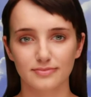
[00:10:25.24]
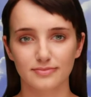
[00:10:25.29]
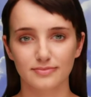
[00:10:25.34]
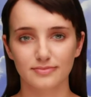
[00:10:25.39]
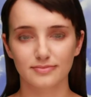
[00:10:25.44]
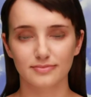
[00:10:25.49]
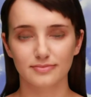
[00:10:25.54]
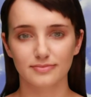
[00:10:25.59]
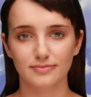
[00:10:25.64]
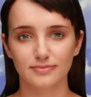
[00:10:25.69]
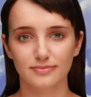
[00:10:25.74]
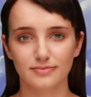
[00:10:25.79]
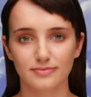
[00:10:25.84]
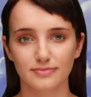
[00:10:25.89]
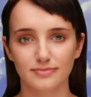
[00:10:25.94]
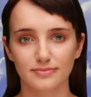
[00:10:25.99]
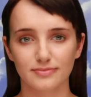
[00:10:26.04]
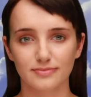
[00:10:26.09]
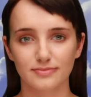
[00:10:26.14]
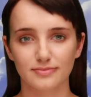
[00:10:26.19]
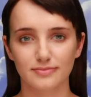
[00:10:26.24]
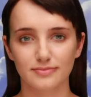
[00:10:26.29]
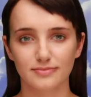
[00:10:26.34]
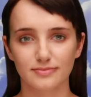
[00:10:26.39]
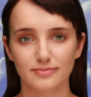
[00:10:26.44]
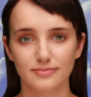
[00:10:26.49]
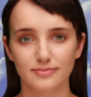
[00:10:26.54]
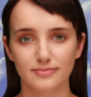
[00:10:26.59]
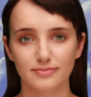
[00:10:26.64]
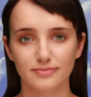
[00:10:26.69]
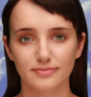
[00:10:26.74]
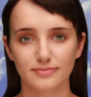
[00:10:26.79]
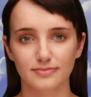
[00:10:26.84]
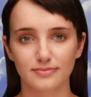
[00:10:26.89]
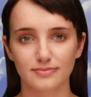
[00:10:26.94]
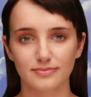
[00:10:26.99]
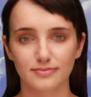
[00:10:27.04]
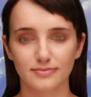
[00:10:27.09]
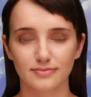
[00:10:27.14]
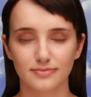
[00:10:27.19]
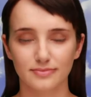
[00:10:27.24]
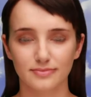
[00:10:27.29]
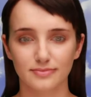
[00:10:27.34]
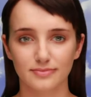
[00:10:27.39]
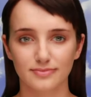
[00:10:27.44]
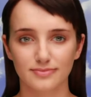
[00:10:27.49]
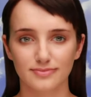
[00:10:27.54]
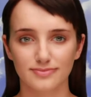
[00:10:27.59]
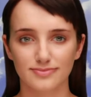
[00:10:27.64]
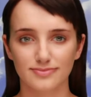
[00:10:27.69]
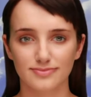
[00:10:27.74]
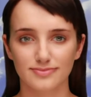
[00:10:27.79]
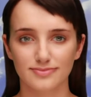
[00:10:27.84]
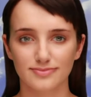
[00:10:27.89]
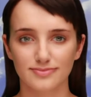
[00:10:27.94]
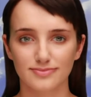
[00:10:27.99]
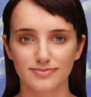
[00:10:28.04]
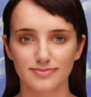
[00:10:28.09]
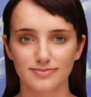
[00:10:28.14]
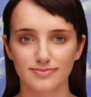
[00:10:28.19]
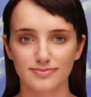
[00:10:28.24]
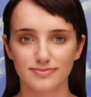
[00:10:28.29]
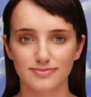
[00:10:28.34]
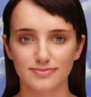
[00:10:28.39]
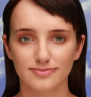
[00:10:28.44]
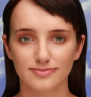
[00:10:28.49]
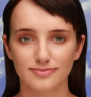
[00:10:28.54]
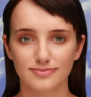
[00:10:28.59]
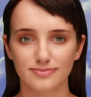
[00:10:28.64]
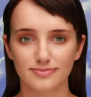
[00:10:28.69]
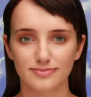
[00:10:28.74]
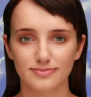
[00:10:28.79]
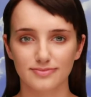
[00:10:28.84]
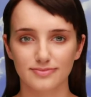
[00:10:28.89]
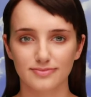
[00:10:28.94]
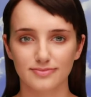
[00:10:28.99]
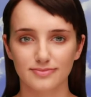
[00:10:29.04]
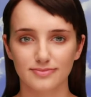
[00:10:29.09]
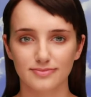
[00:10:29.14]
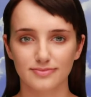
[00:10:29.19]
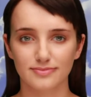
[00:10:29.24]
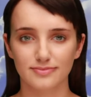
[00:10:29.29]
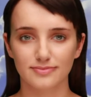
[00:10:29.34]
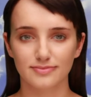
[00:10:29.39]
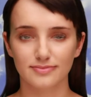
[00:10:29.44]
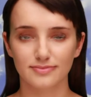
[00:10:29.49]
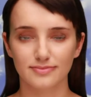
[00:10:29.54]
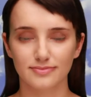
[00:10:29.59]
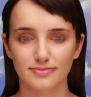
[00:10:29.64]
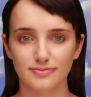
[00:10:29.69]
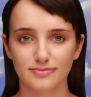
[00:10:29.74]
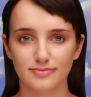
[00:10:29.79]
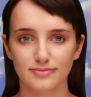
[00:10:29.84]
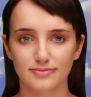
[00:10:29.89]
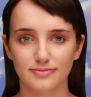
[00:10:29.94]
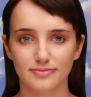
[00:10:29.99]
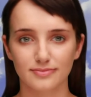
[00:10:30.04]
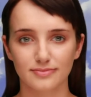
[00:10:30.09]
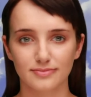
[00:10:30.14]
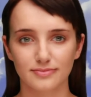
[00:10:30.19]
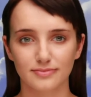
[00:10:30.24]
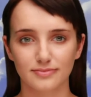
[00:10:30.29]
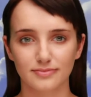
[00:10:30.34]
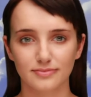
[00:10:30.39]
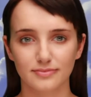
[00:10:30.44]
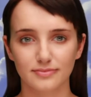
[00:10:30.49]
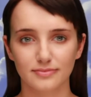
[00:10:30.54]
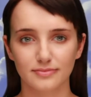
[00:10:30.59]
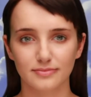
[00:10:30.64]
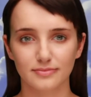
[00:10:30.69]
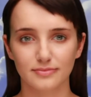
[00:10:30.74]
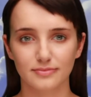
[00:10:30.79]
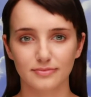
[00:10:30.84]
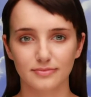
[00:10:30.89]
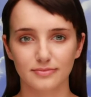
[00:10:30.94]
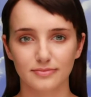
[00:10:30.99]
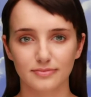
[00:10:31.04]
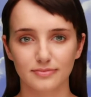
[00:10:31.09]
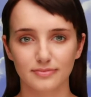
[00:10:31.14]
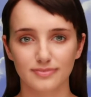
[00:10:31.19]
This person isn't speaking.